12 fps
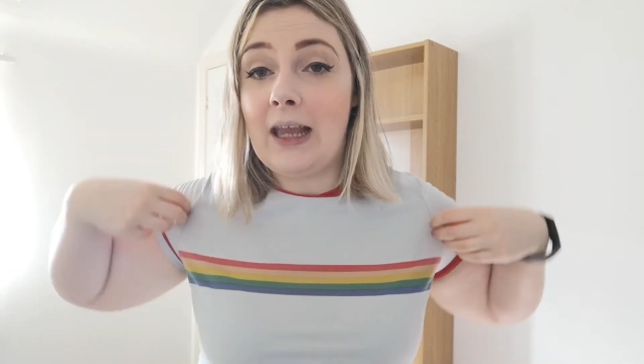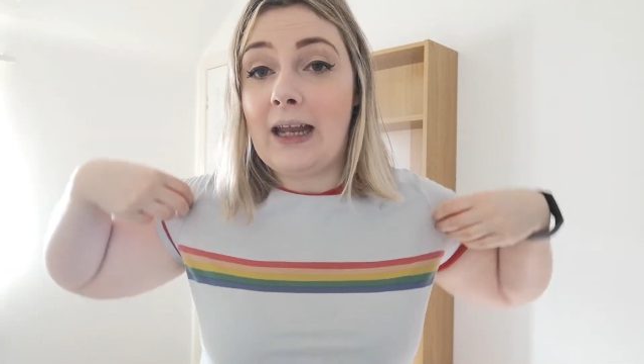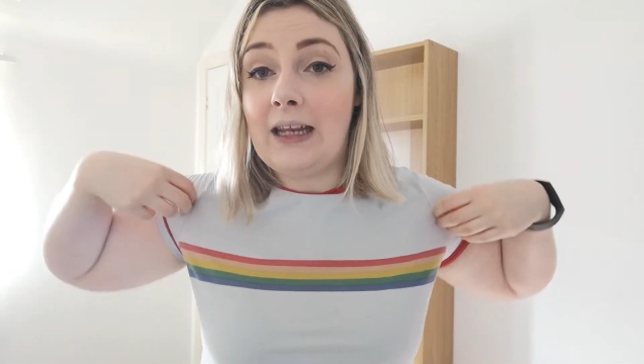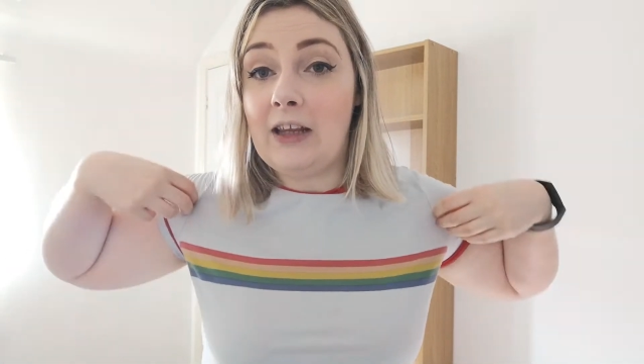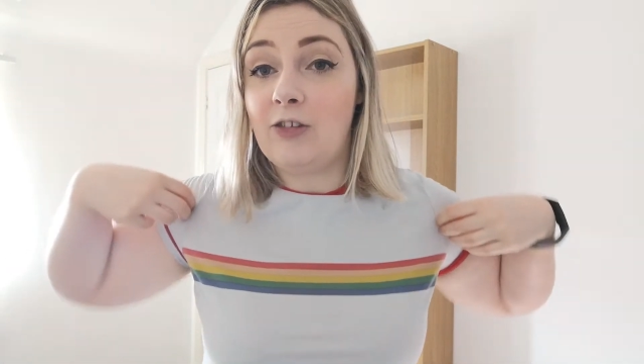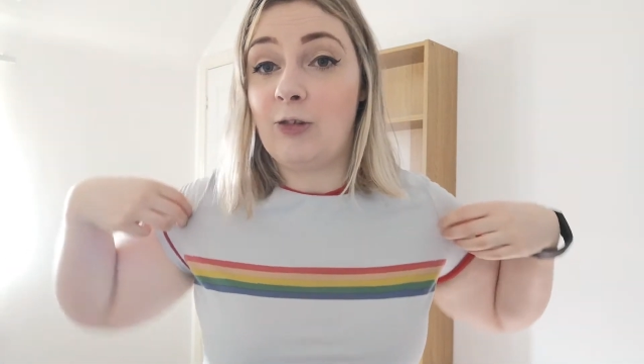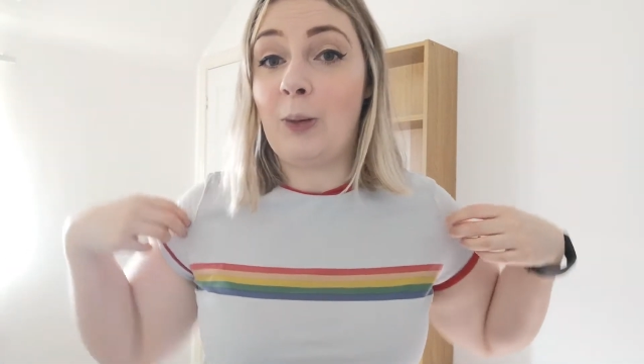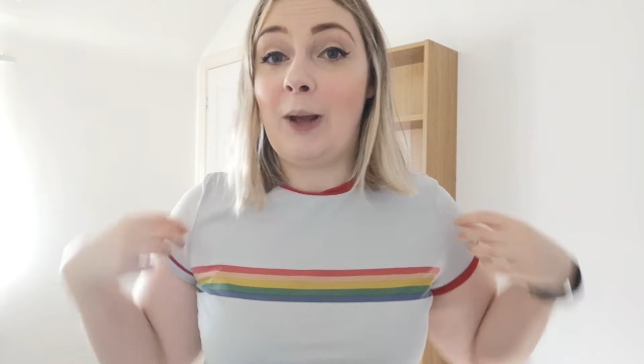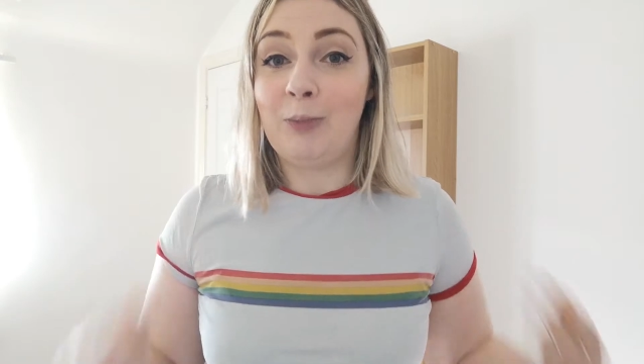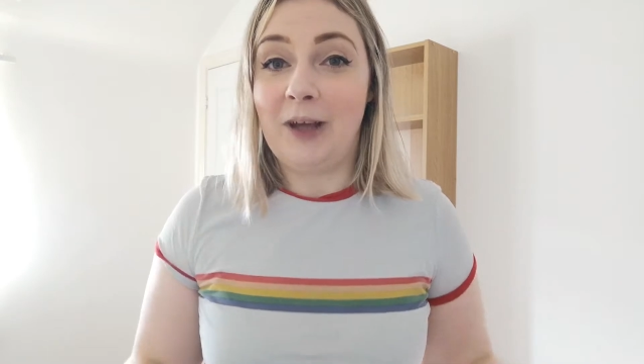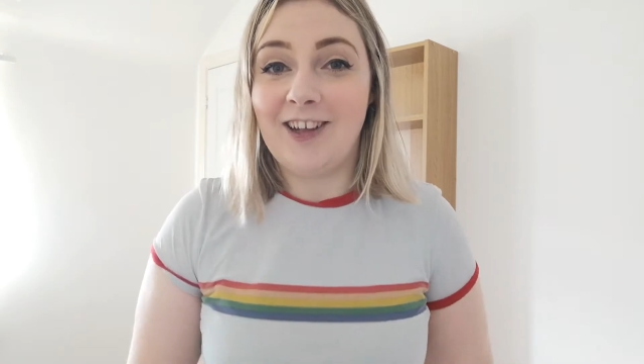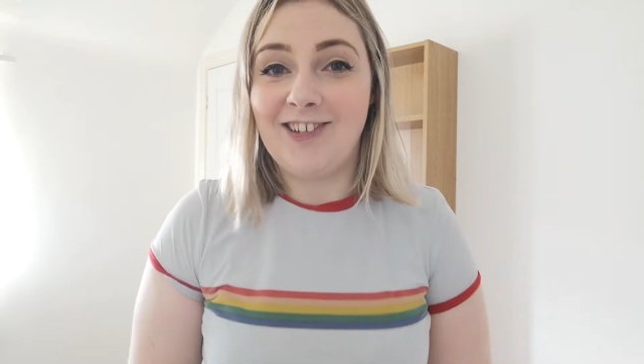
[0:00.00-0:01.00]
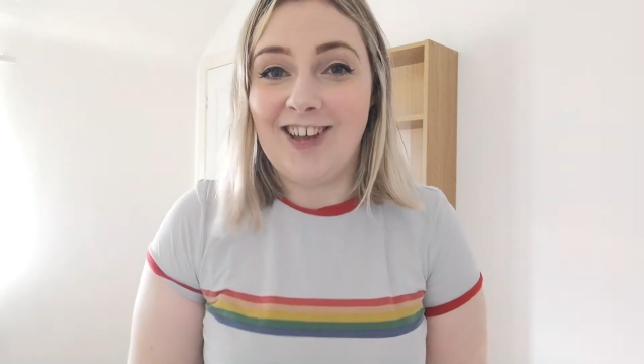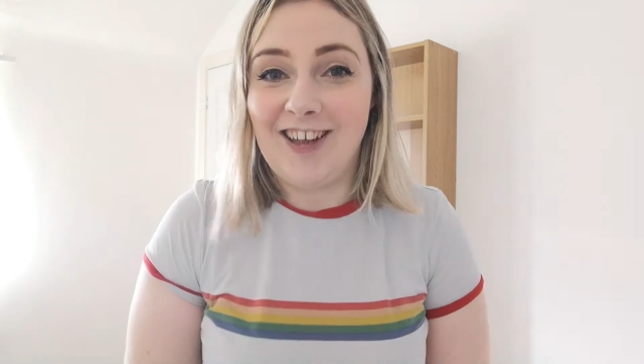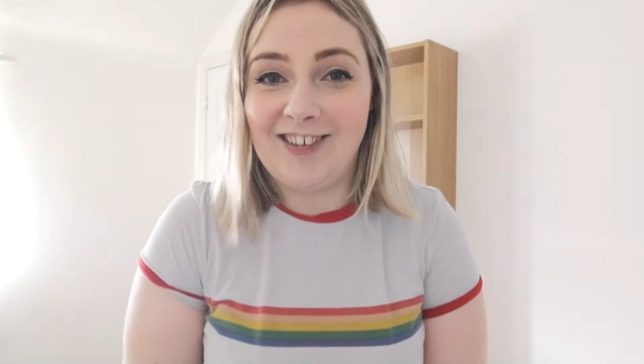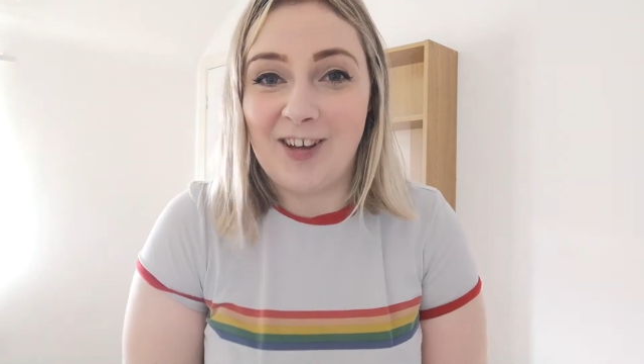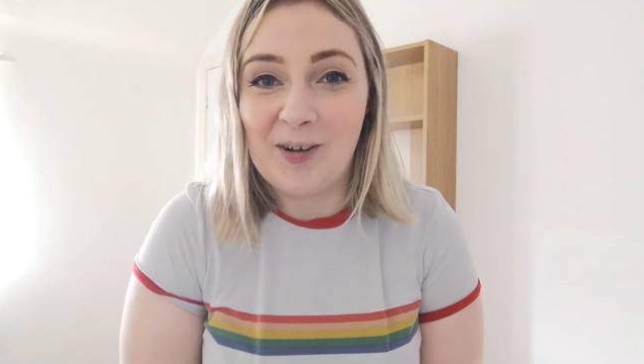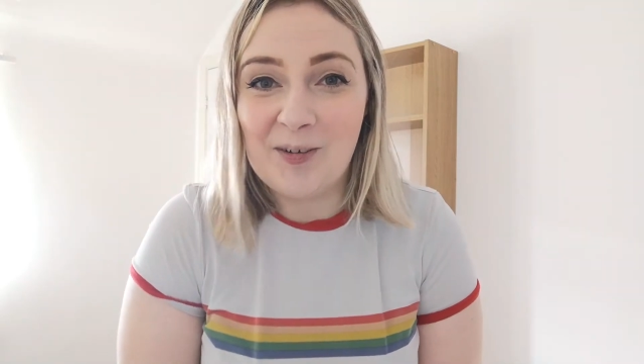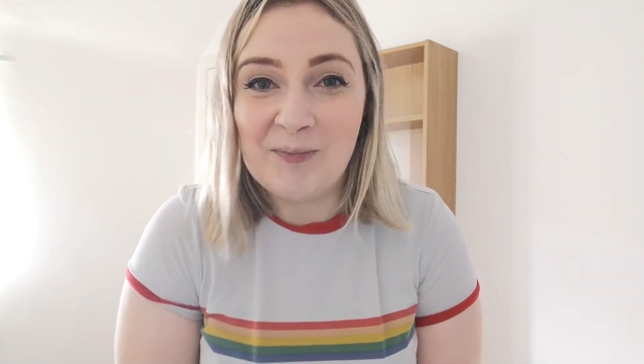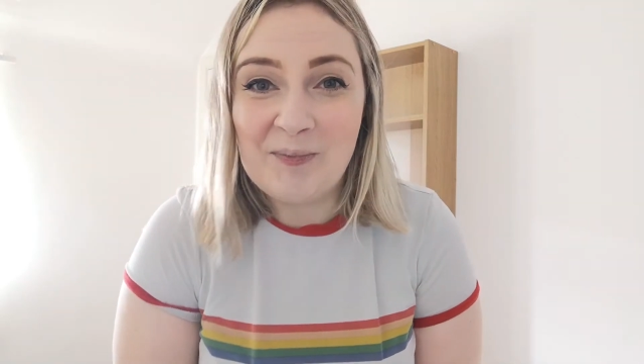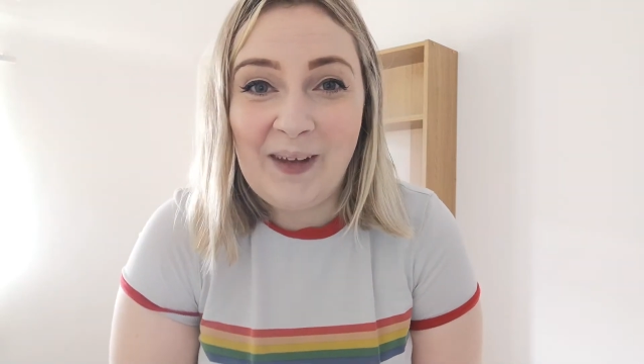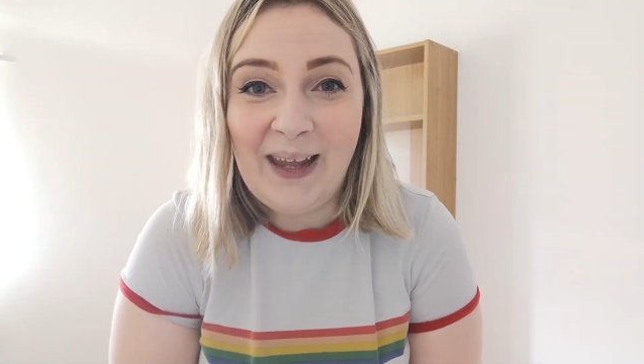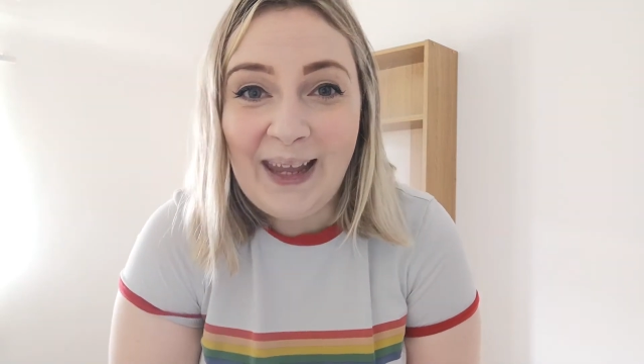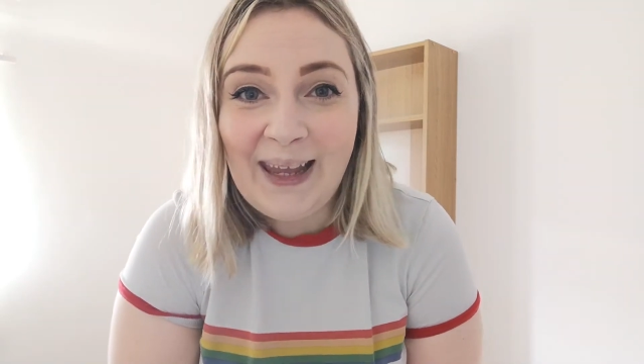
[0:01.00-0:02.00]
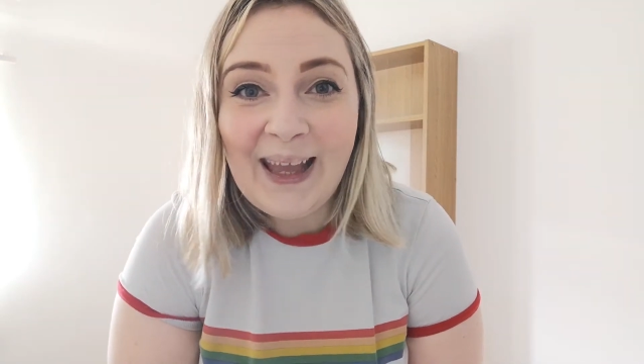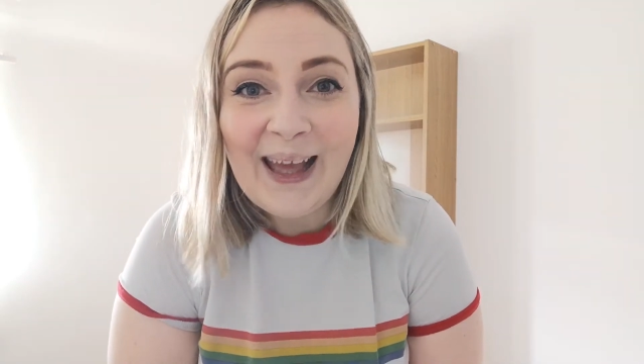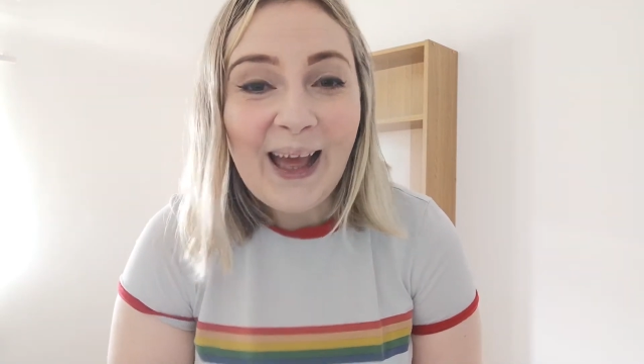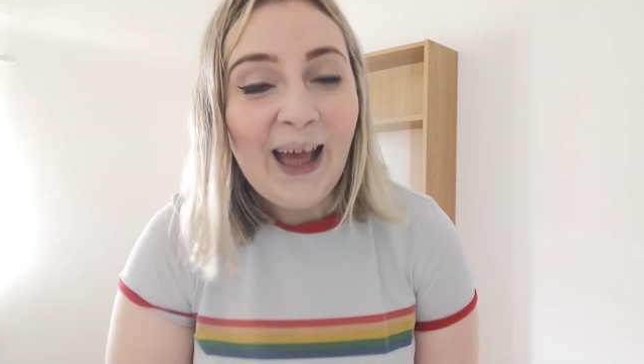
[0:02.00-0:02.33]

any sweat patches on me.